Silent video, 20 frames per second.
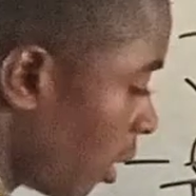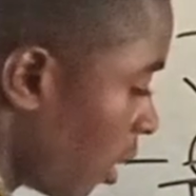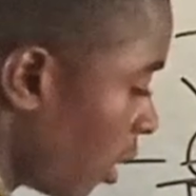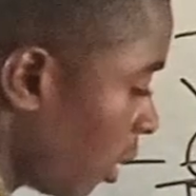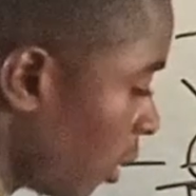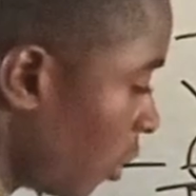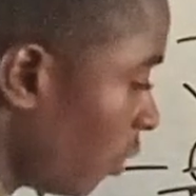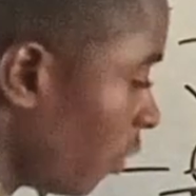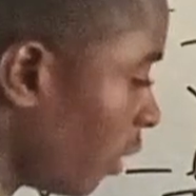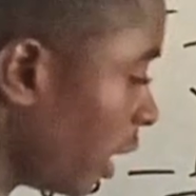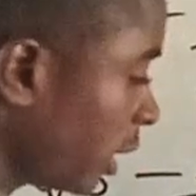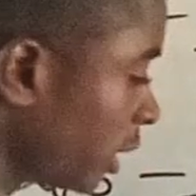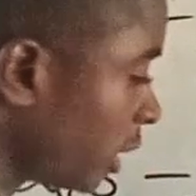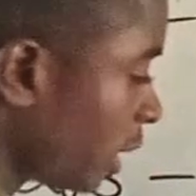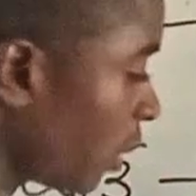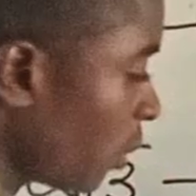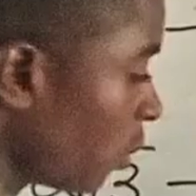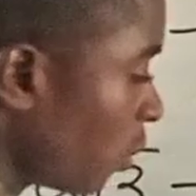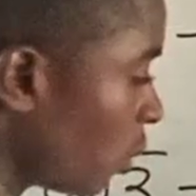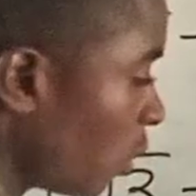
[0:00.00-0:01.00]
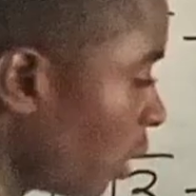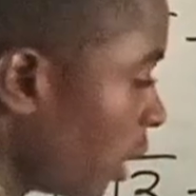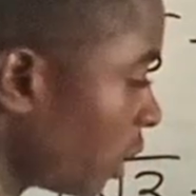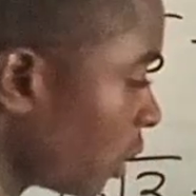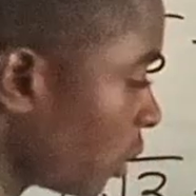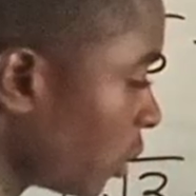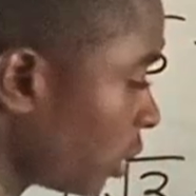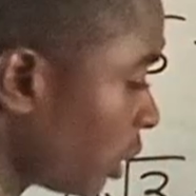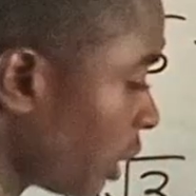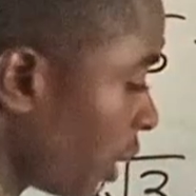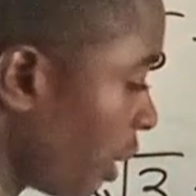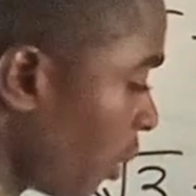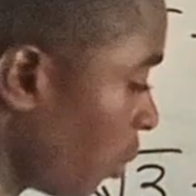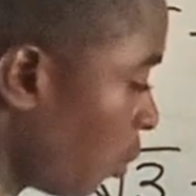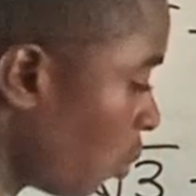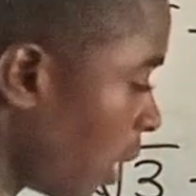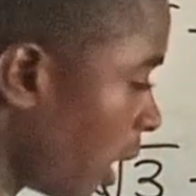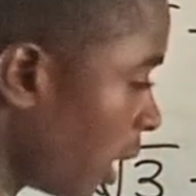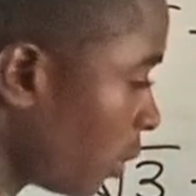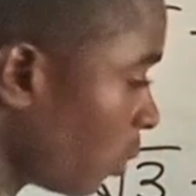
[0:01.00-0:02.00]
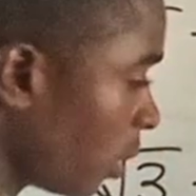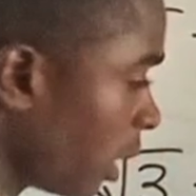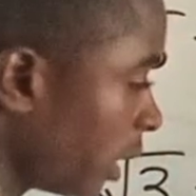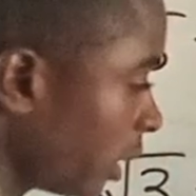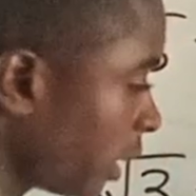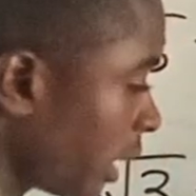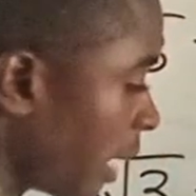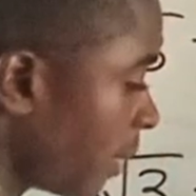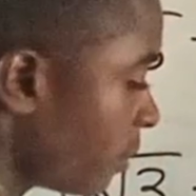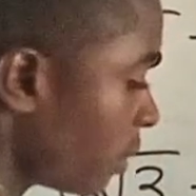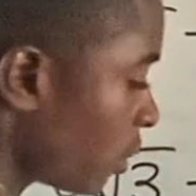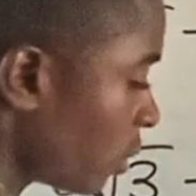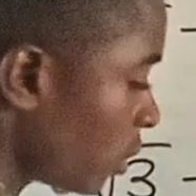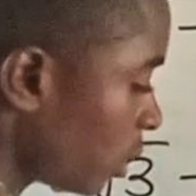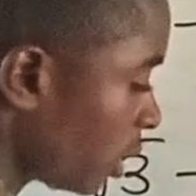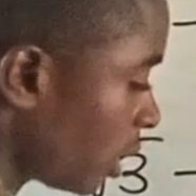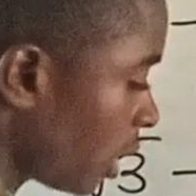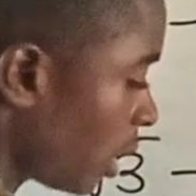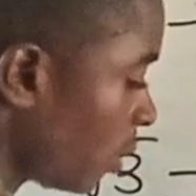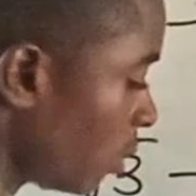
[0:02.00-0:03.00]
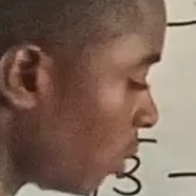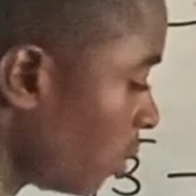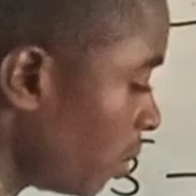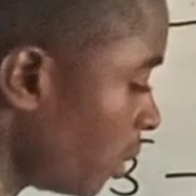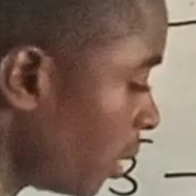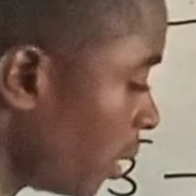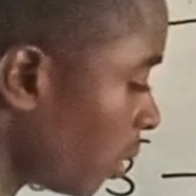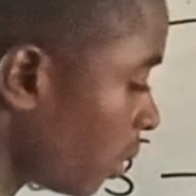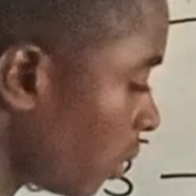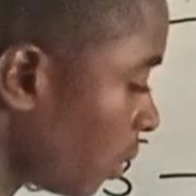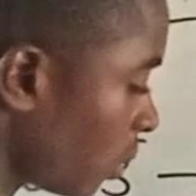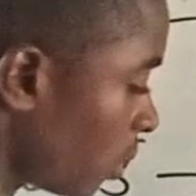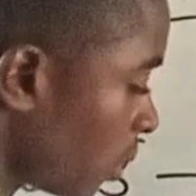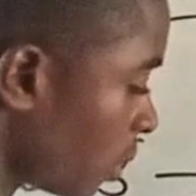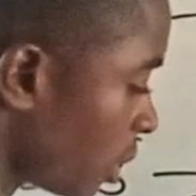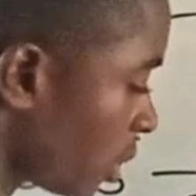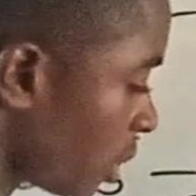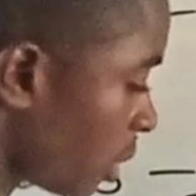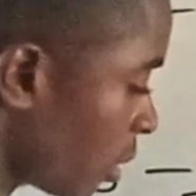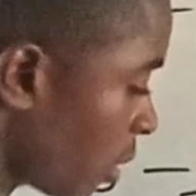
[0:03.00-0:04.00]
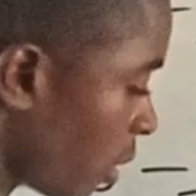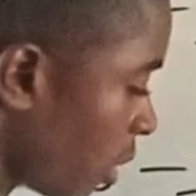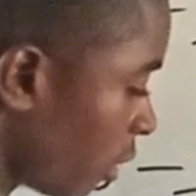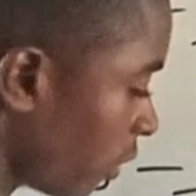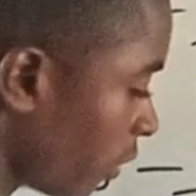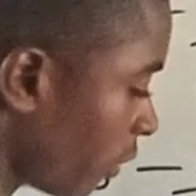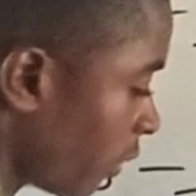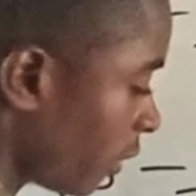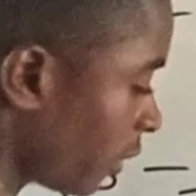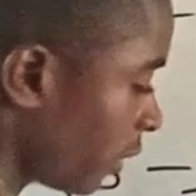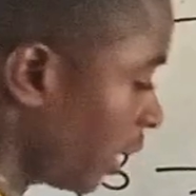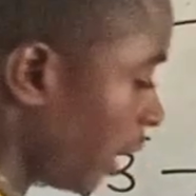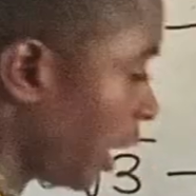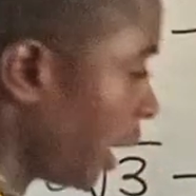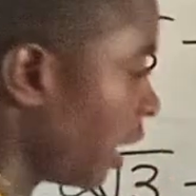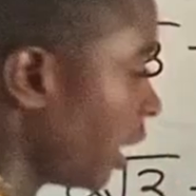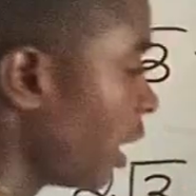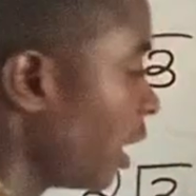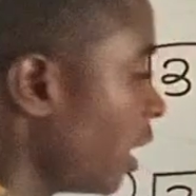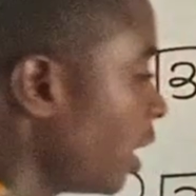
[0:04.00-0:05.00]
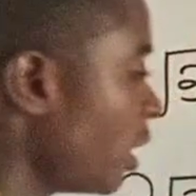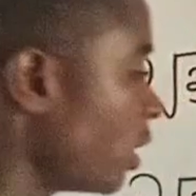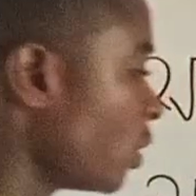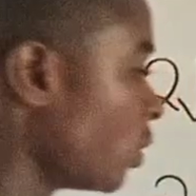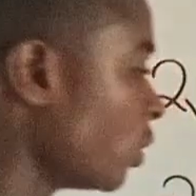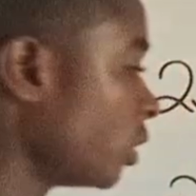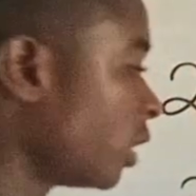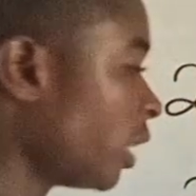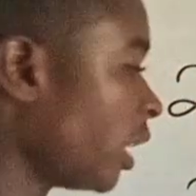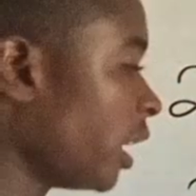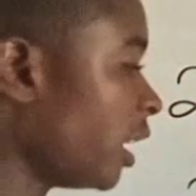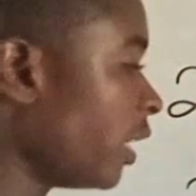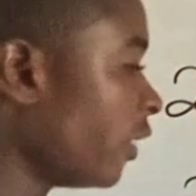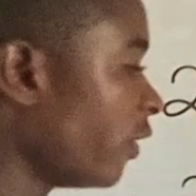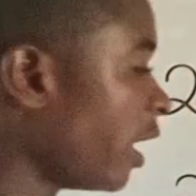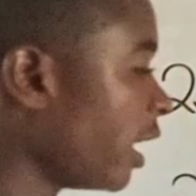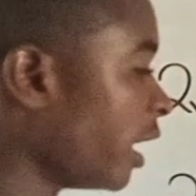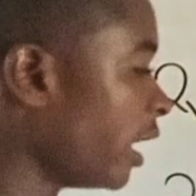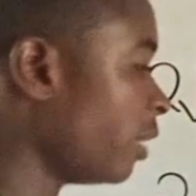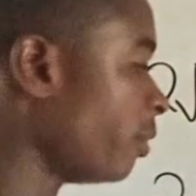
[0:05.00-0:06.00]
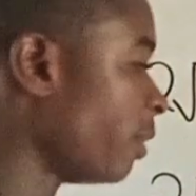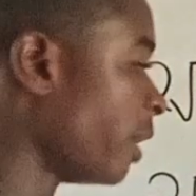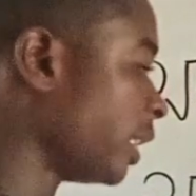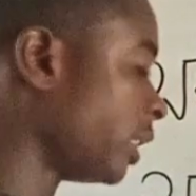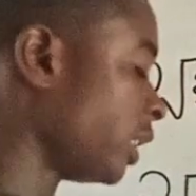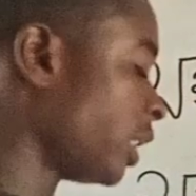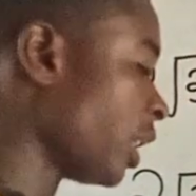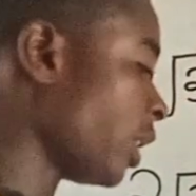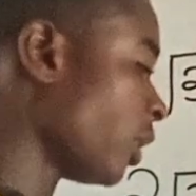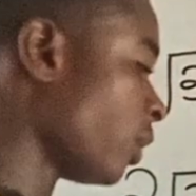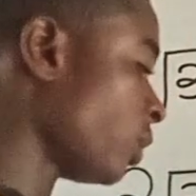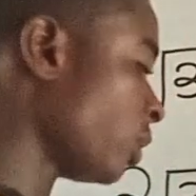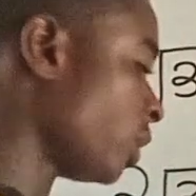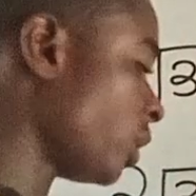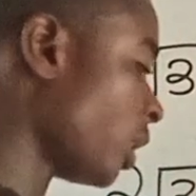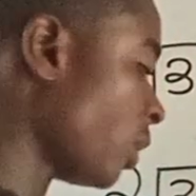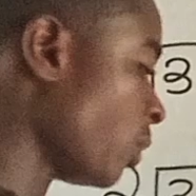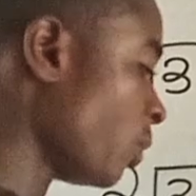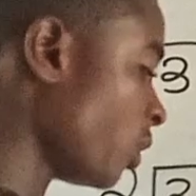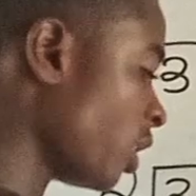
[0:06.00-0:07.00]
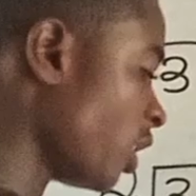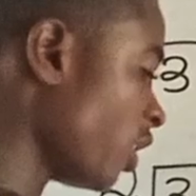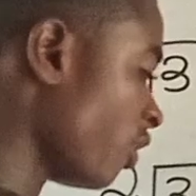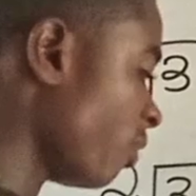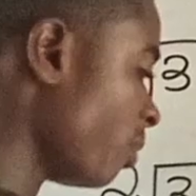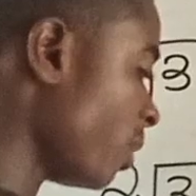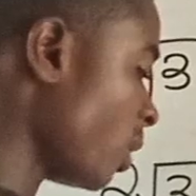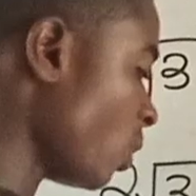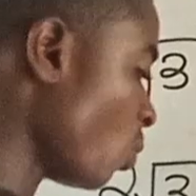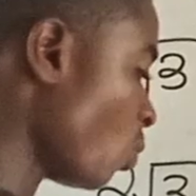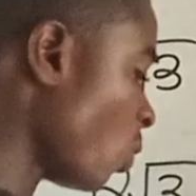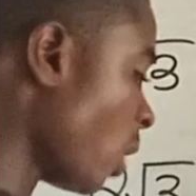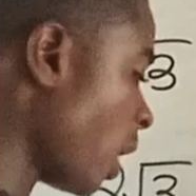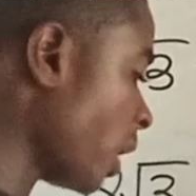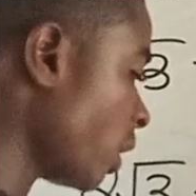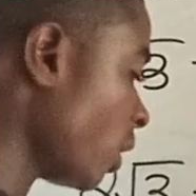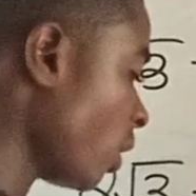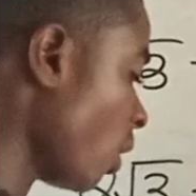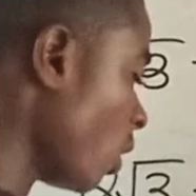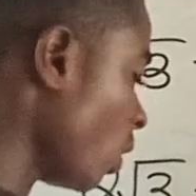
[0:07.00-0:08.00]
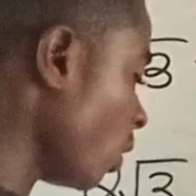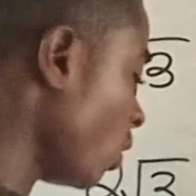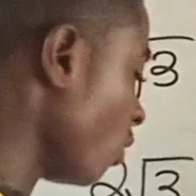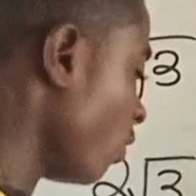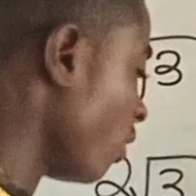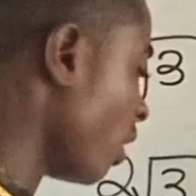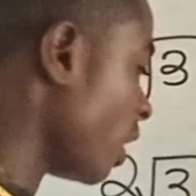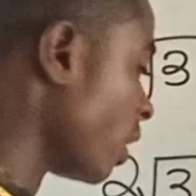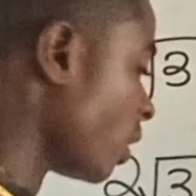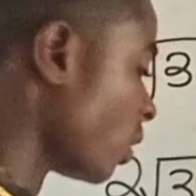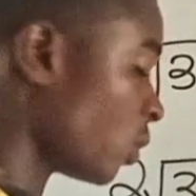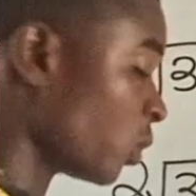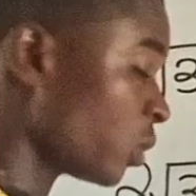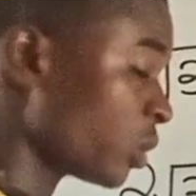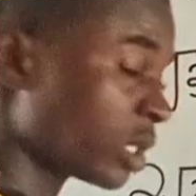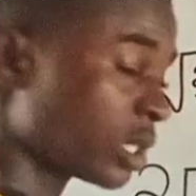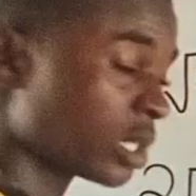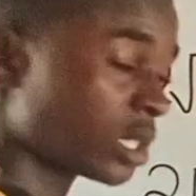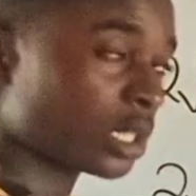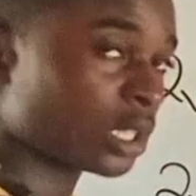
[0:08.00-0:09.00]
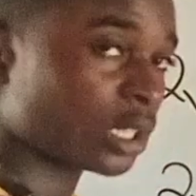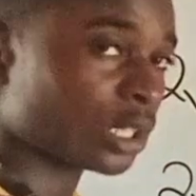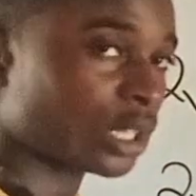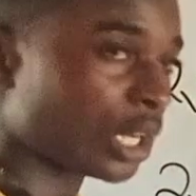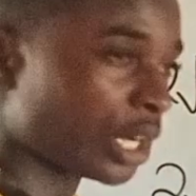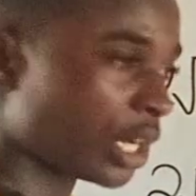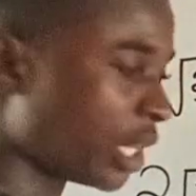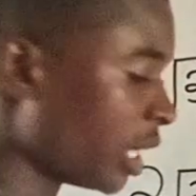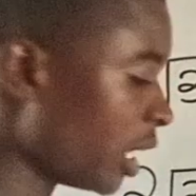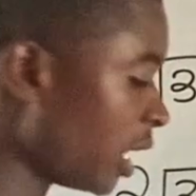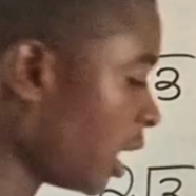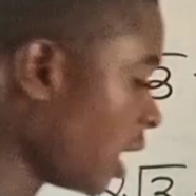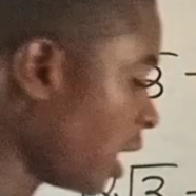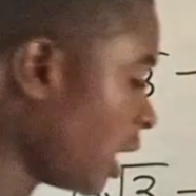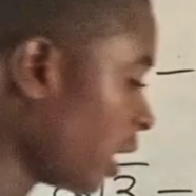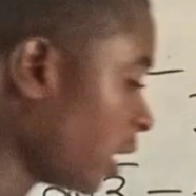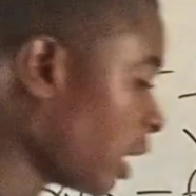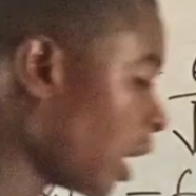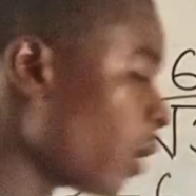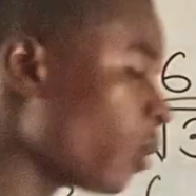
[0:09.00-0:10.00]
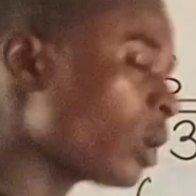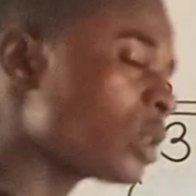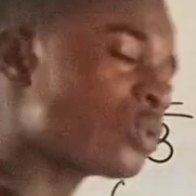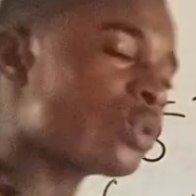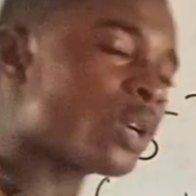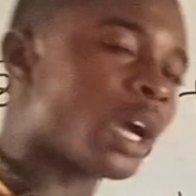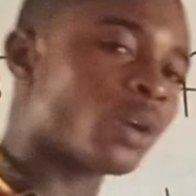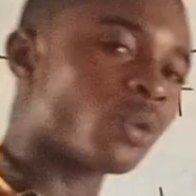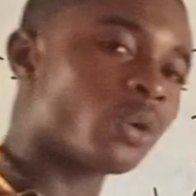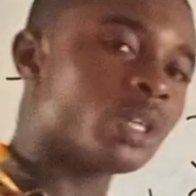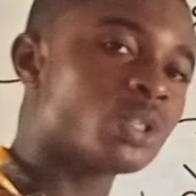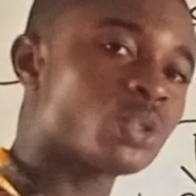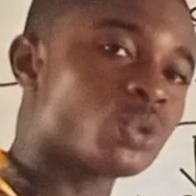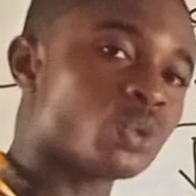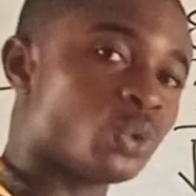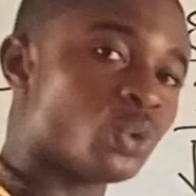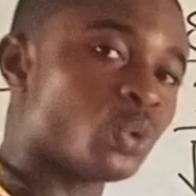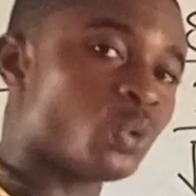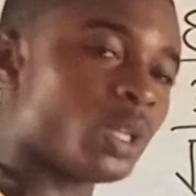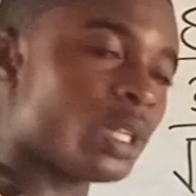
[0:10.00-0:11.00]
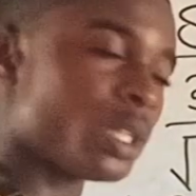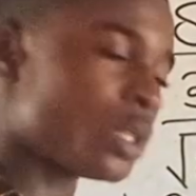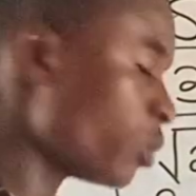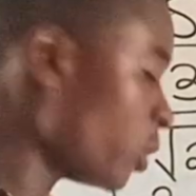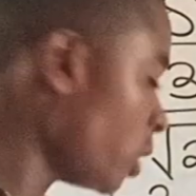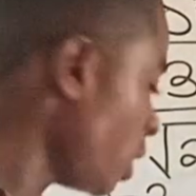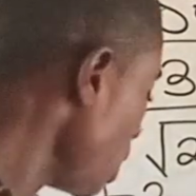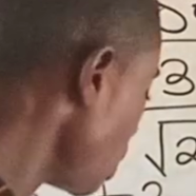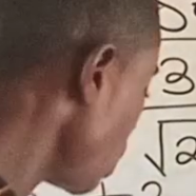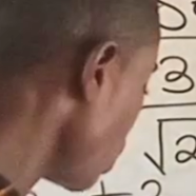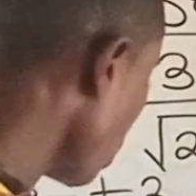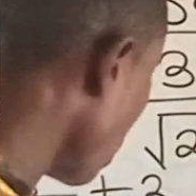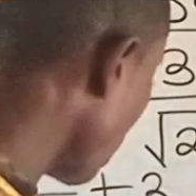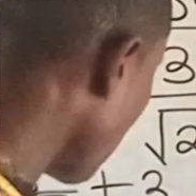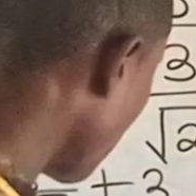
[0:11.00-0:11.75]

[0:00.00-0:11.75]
All over 3 will go into 3, 1. 1 times root 3 will be root of 3. So 3 divided by 3 root 3 will give me 1 all over root 3. Now what we are going to do is we need to